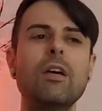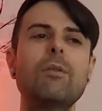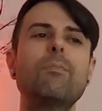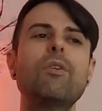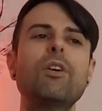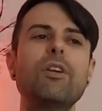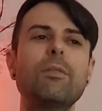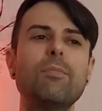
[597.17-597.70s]

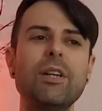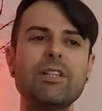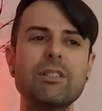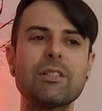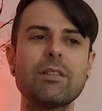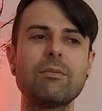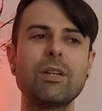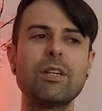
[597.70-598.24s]
but it
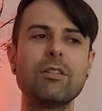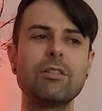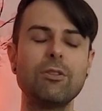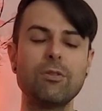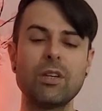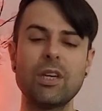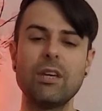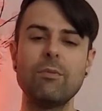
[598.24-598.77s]
basically means you
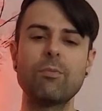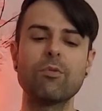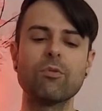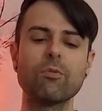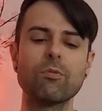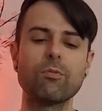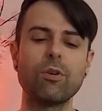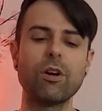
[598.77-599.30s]
keep
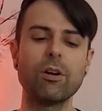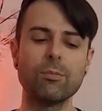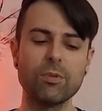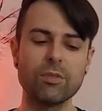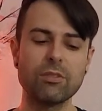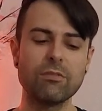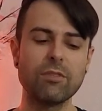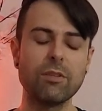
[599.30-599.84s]

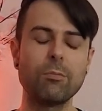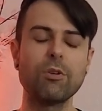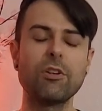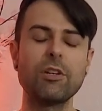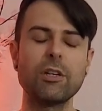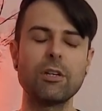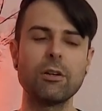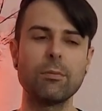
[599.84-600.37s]
purposefully
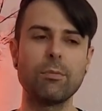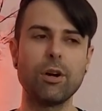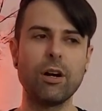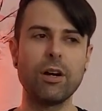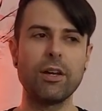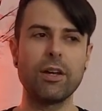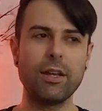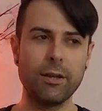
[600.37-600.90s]
putting your
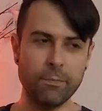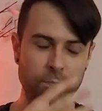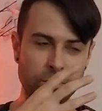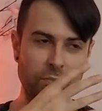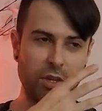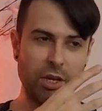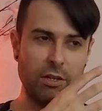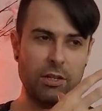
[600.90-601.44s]
body
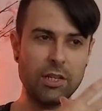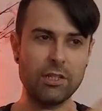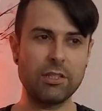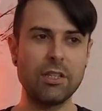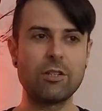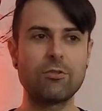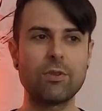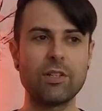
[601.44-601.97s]
in these
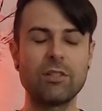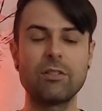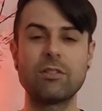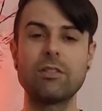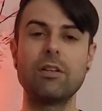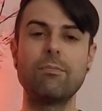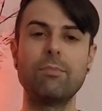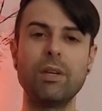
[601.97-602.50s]
situations
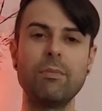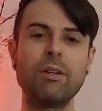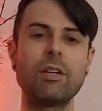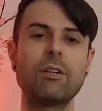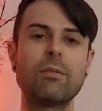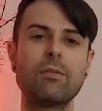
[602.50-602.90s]
that mimic